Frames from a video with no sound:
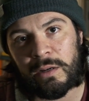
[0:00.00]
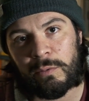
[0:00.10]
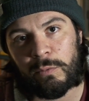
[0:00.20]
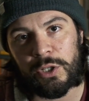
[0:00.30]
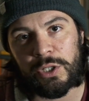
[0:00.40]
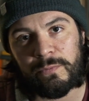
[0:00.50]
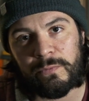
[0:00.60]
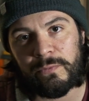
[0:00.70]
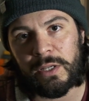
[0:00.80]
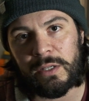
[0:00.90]

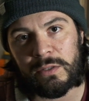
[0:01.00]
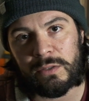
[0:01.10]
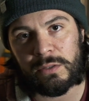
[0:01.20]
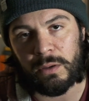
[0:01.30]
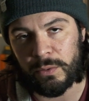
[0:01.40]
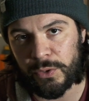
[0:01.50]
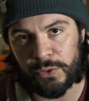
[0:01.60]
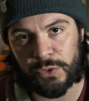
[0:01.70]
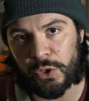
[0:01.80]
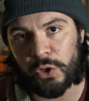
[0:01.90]
watching videos on
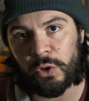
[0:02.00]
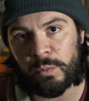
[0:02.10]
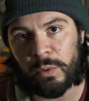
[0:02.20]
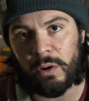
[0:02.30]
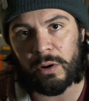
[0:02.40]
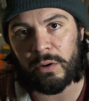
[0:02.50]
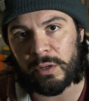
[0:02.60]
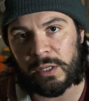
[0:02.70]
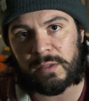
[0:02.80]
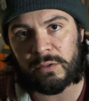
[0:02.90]
YouTube or
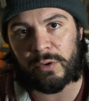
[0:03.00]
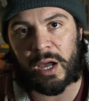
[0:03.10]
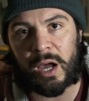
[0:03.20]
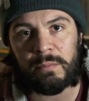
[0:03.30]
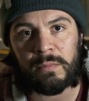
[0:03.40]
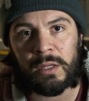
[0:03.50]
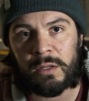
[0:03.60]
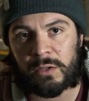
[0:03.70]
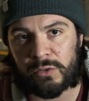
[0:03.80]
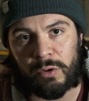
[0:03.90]
on Instagram,
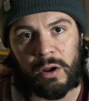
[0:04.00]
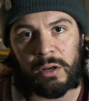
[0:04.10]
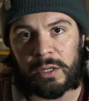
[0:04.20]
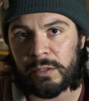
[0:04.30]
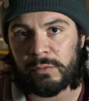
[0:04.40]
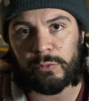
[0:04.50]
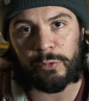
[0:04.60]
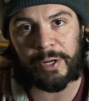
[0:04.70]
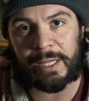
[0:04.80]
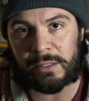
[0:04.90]
scrolling
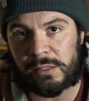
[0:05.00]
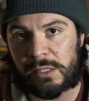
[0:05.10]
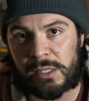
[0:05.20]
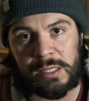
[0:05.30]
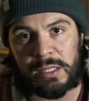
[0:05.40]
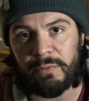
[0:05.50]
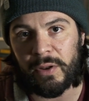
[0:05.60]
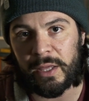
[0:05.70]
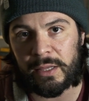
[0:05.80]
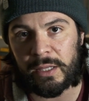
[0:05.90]
reels and stuff
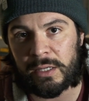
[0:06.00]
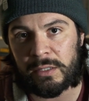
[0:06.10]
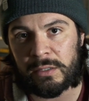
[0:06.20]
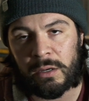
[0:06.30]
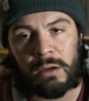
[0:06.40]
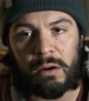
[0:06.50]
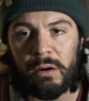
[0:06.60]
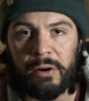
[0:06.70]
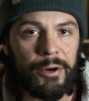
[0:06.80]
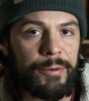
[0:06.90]
like this,
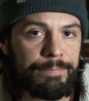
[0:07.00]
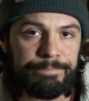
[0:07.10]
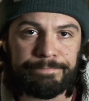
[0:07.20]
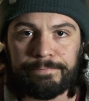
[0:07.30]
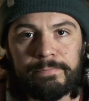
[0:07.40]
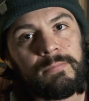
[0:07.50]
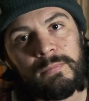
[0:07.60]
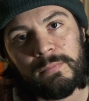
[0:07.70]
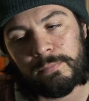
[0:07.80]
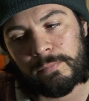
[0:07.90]
or
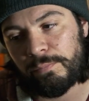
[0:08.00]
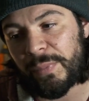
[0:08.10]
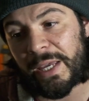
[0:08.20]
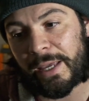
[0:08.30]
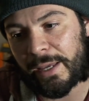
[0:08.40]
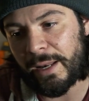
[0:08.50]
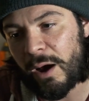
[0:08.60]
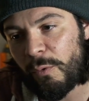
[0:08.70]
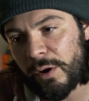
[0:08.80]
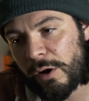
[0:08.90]
being in
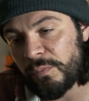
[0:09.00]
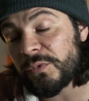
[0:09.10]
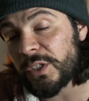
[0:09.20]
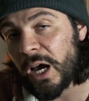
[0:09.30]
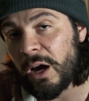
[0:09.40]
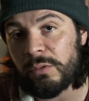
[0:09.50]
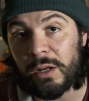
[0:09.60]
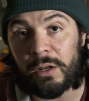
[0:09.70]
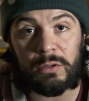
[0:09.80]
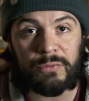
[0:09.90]
our hometown
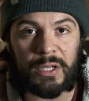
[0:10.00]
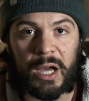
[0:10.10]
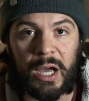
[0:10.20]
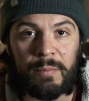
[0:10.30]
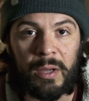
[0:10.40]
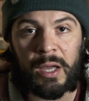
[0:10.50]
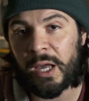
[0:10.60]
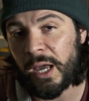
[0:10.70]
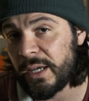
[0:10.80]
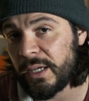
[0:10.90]
a lot of time,
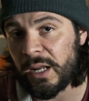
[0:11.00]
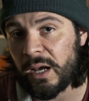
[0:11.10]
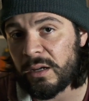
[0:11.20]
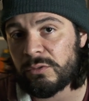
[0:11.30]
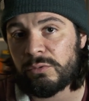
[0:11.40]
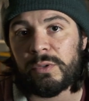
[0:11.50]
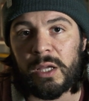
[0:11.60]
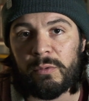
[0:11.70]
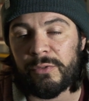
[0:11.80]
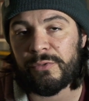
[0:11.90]
hanging out with
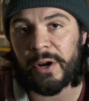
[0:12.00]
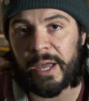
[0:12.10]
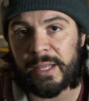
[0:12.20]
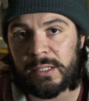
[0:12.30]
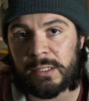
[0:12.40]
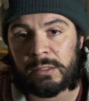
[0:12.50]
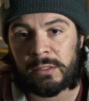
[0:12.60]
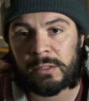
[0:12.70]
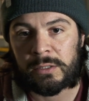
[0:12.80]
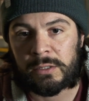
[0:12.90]
our friends.
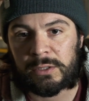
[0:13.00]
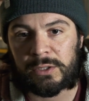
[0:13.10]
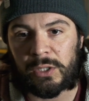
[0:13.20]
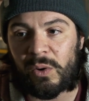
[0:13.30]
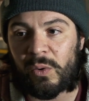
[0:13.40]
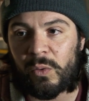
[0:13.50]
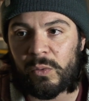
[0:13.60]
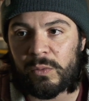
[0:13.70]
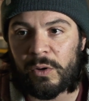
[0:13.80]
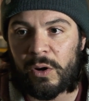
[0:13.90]

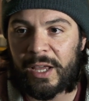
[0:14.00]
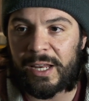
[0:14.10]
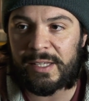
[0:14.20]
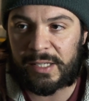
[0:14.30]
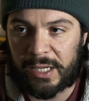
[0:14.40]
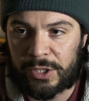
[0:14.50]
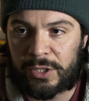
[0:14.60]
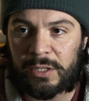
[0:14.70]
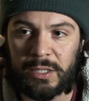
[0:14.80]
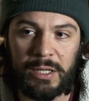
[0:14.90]
So
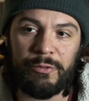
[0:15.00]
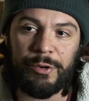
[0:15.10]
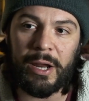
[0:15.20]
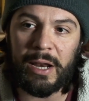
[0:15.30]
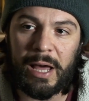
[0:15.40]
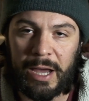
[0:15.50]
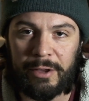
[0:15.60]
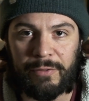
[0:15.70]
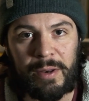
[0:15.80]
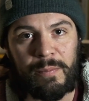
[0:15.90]
organization in real
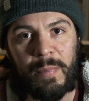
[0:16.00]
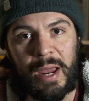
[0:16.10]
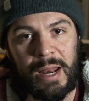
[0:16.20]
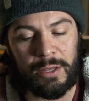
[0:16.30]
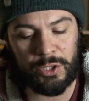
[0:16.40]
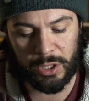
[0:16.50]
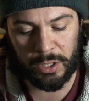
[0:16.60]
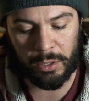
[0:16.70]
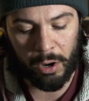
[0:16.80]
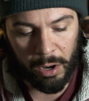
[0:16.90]
life and
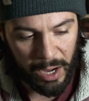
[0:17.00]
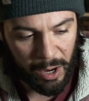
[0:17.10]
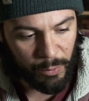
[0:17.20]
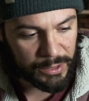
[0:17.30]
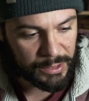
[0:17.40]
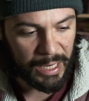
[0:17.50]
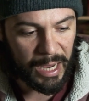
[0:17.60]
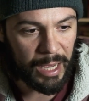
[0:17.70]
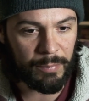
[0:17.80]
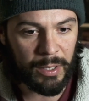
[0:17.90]
managing our
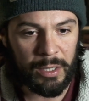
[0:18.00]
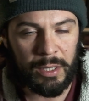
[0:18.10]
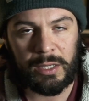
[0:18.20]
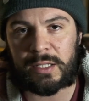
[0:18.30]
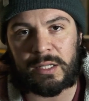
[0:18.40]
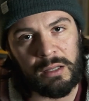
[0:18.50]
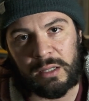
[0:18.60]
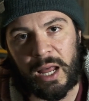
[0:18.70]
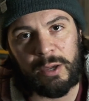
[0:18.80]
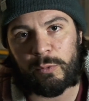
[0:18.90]
time is not
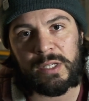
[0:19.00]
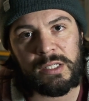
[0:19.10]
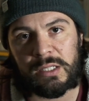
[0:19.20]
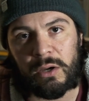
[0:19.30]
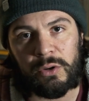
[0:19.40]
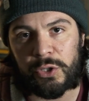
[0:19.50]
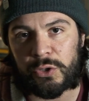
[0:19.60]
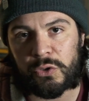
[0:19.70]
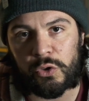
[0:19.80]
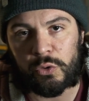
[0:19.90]
like we see on
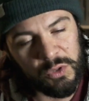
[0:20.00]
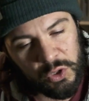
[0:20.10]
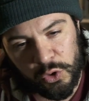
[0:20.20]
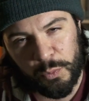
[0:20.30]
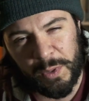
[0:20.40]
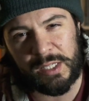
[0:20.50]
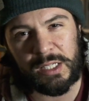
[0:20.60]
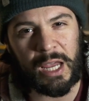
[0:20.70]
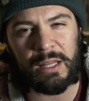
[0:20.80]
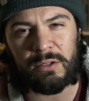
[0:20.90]
YouTube, super
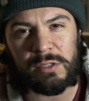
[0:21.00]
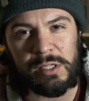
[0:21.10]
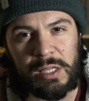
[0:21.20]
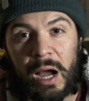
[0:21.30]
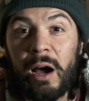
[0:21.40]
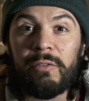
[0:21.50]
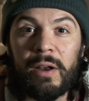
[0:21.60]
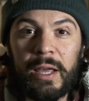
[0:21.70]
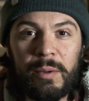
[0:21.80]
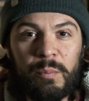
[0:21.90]
scheduled stuff
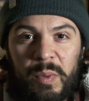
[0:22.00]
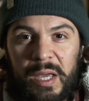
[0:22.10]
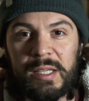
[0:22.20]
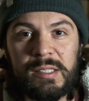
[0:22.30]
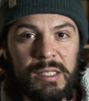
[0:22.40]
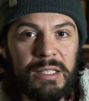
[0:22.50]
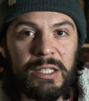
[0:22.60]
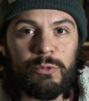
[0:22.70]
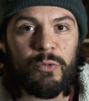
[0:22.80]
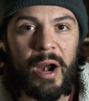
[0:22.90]
like big
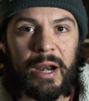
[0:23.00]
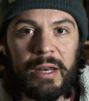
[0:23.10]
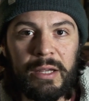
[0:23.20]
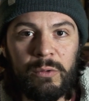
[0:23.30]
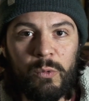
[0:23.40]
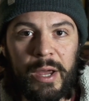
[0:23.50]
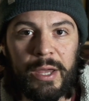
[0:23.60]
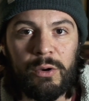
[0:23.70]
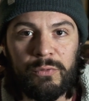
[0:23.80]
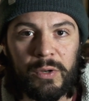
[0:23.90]
city running
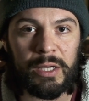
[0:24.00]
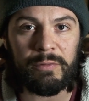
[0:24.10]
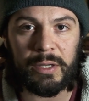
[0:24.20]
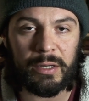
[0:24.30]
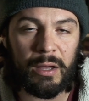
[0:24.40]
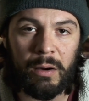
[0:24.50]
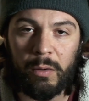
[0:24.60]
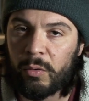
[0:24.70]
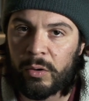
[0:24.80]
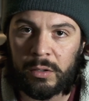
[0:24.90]
way of living.
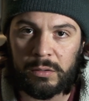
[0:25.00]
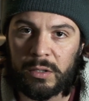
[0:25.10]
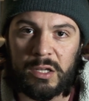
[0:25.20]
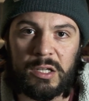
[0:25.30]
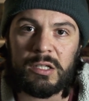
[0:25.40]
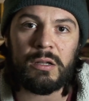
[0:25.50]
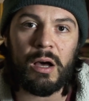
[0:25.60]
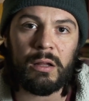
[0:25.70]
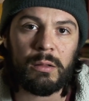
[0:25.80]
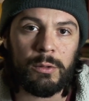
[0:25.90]
No, this is
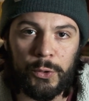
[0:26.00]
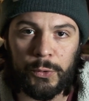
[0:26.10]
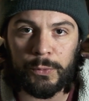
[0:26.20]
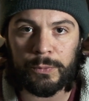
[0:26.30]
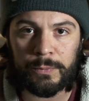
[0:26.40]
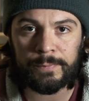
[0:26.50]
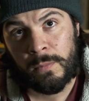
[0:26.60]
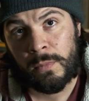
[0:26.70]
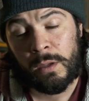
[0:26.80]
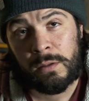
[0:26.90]
not true.
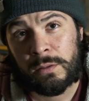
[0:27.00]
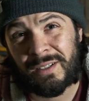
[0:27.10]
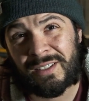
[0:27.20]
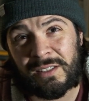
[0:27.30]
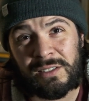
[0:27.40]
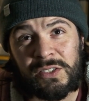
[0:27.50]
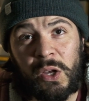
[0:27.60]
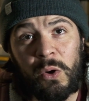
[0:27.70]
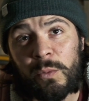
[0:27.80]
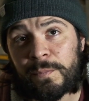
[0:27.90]

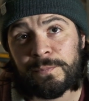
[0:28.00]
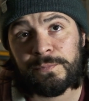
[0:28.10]
So